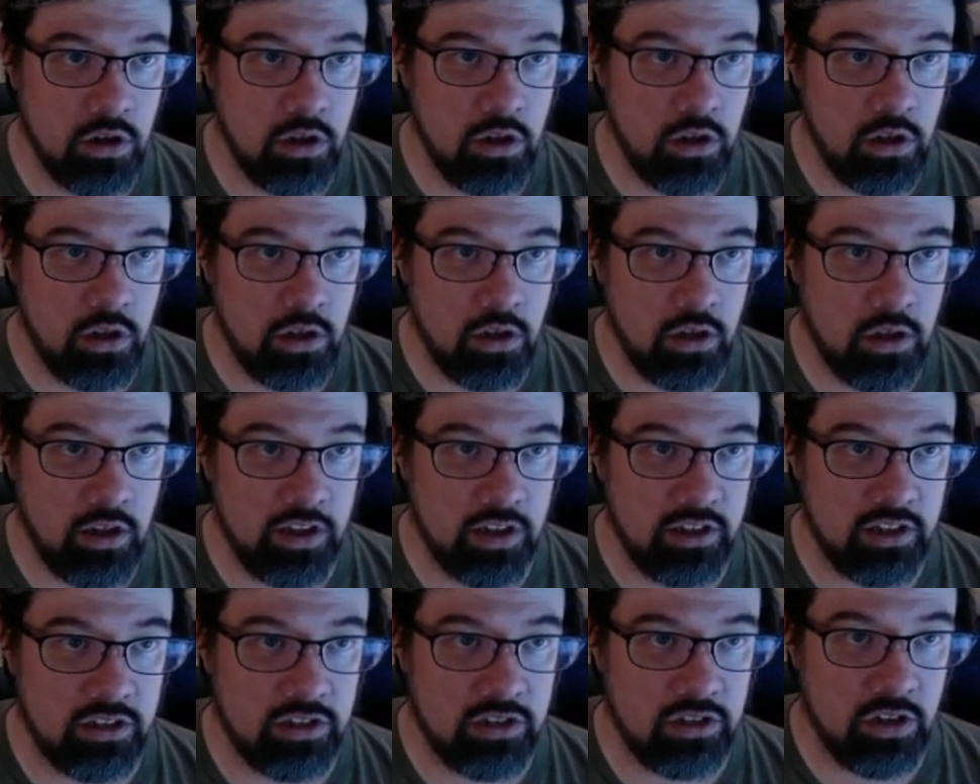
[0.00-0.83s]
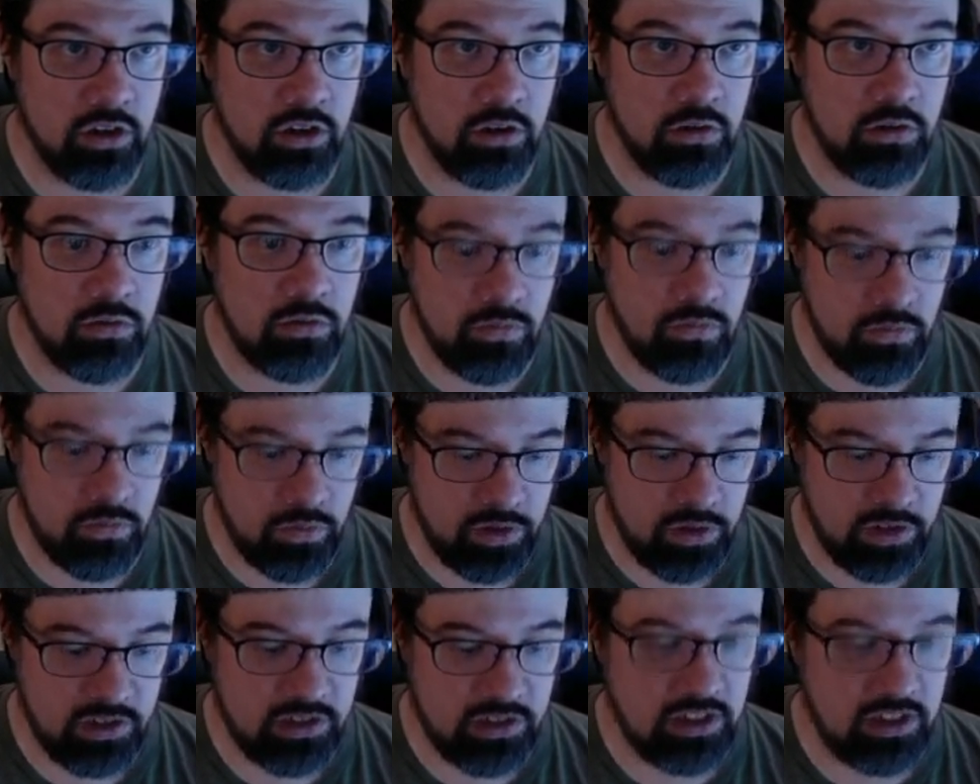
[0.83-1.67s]
like so, with a
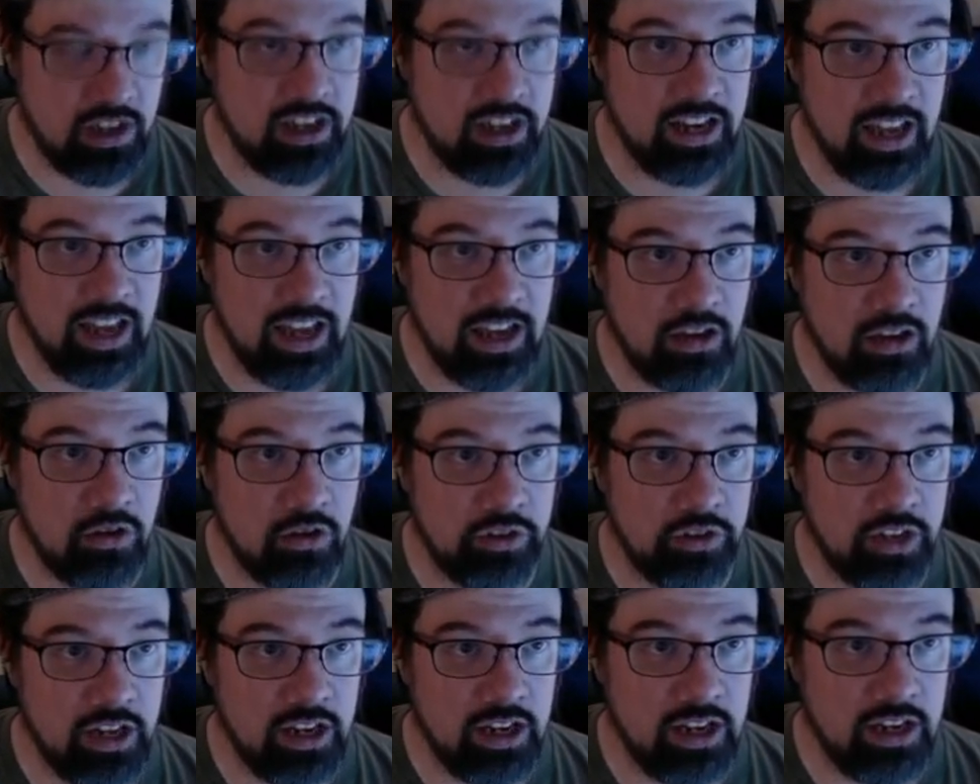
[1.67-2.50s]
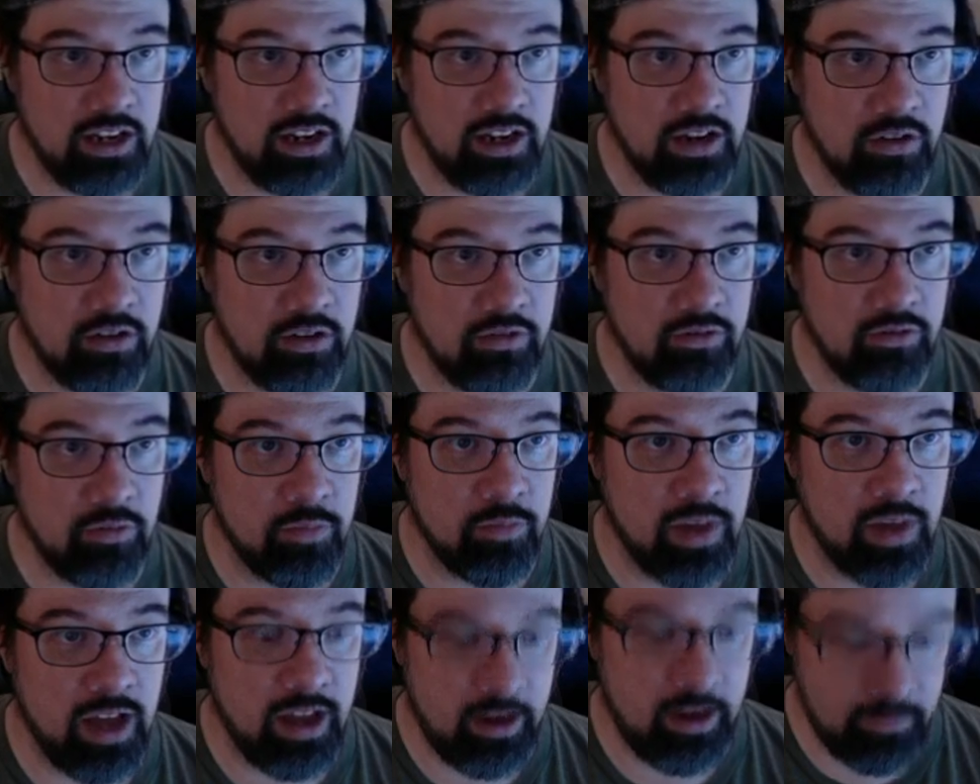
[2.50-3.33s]
slight angle taken out of the bottom,